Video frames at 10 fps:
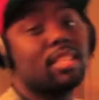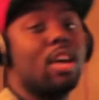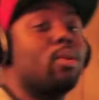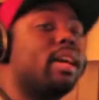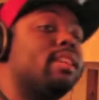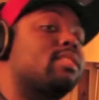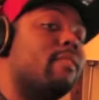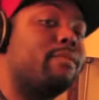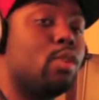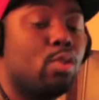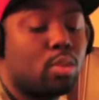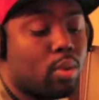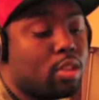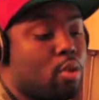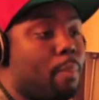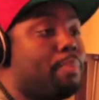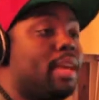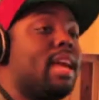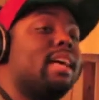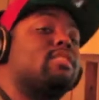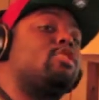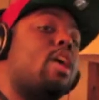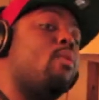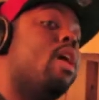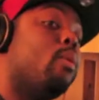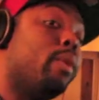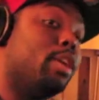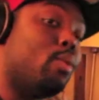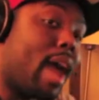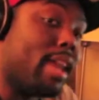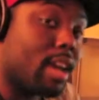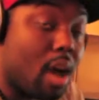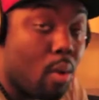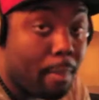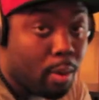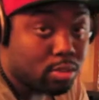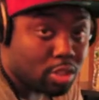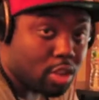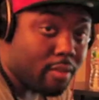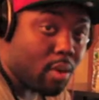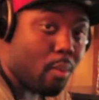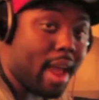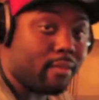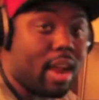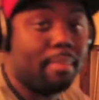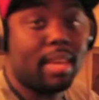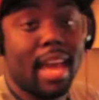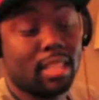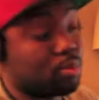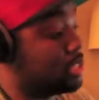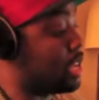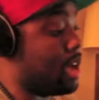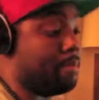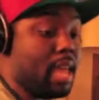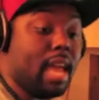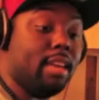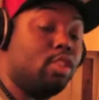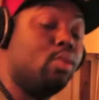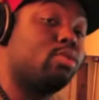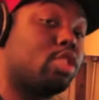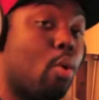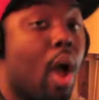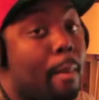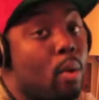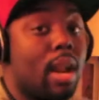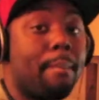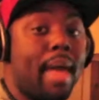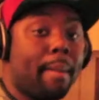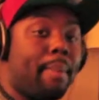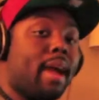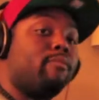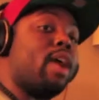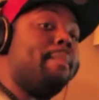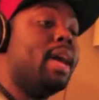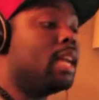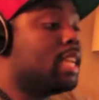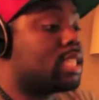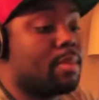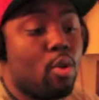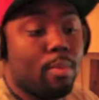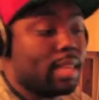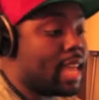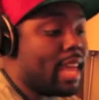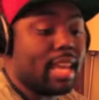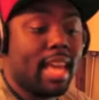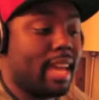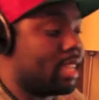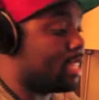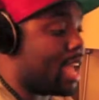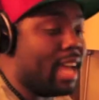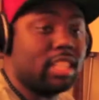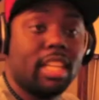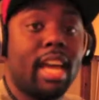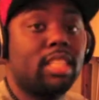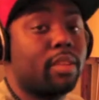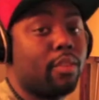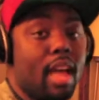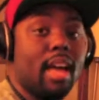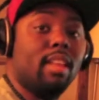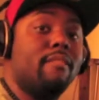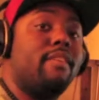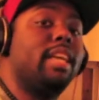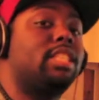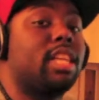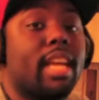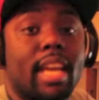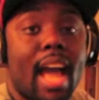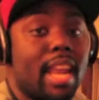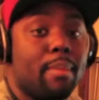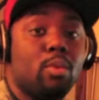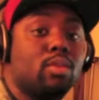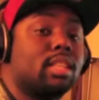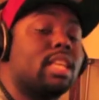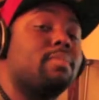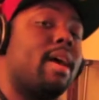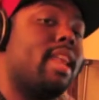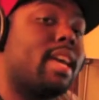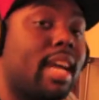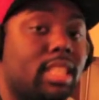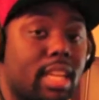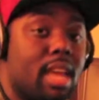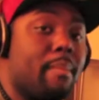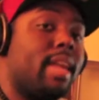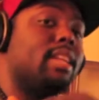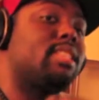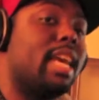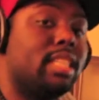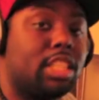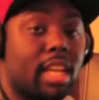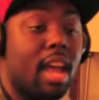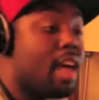Still get us confused with UPS dope. We united going postal serving whack rap cats with something they ain't used to. More than backpack rap. This the movement dedicated to education for elevation. Kind of music that's medication and meditation.